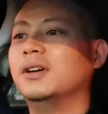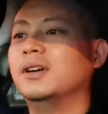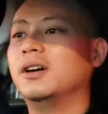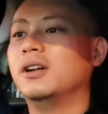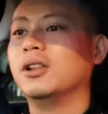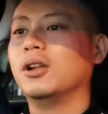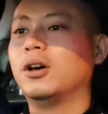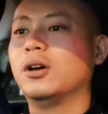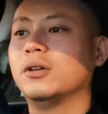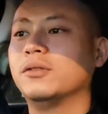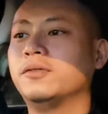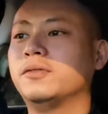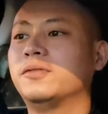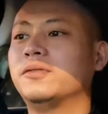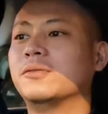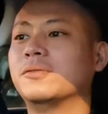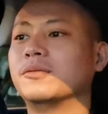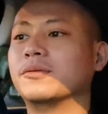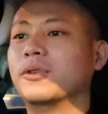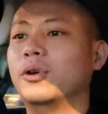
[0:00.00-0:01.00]
A lot
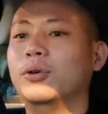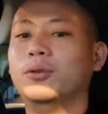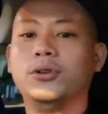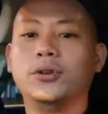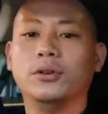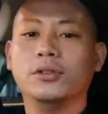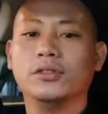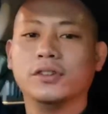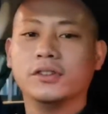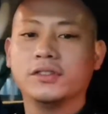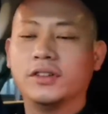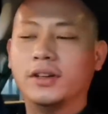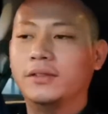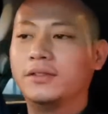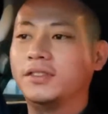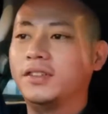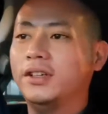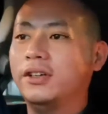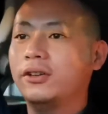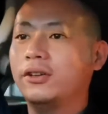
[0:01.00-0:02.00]
of road users I've
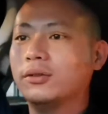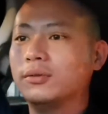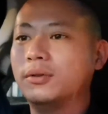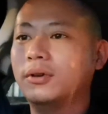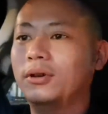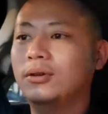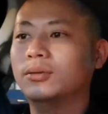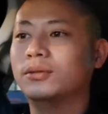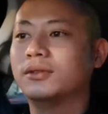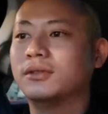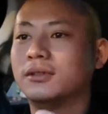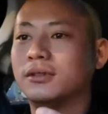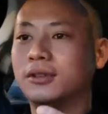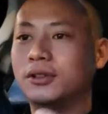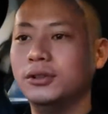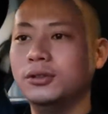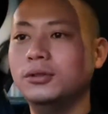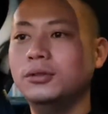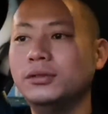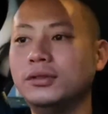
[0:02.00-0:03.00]
seen on the road
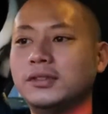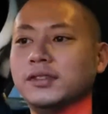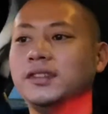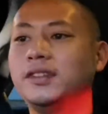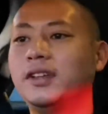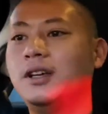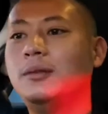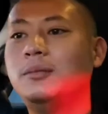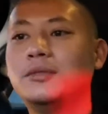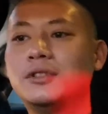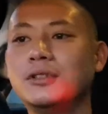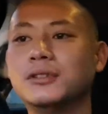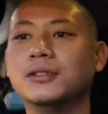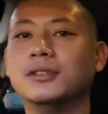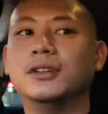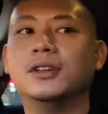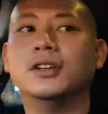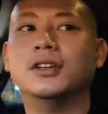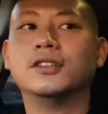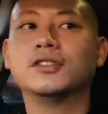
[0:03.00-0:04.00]
do seem
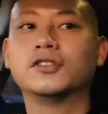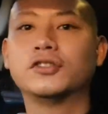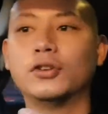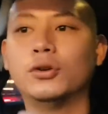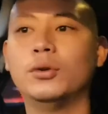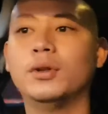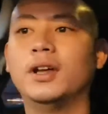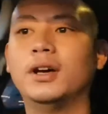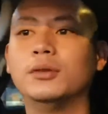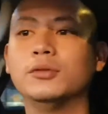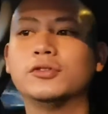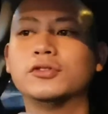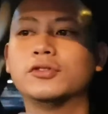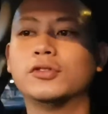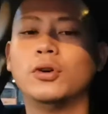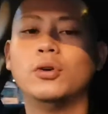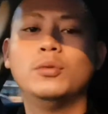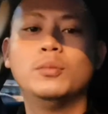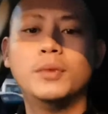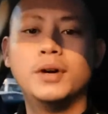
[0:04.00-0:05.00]
to slow down
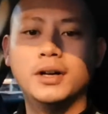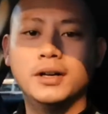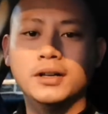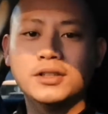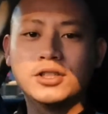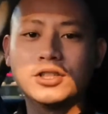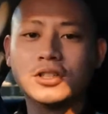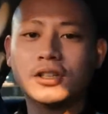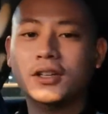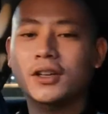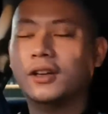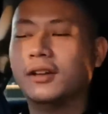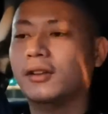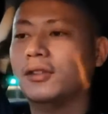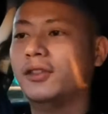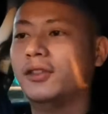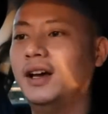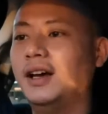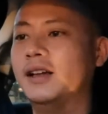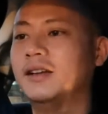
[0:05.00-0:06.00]
so much
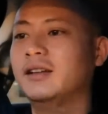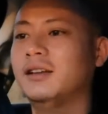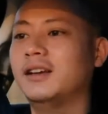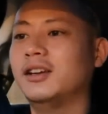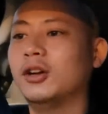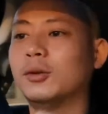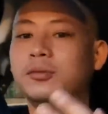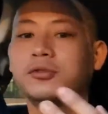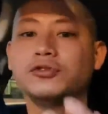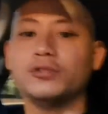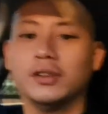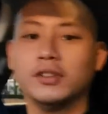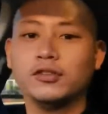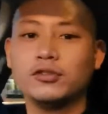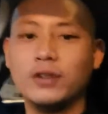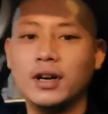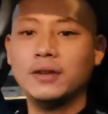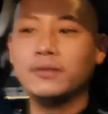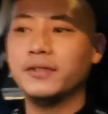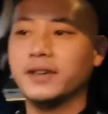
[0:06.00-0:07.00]
that it obstructs
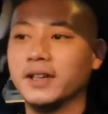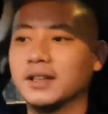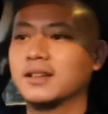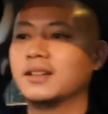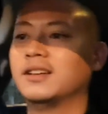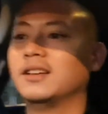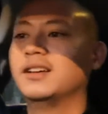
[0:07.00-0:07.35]
traffic.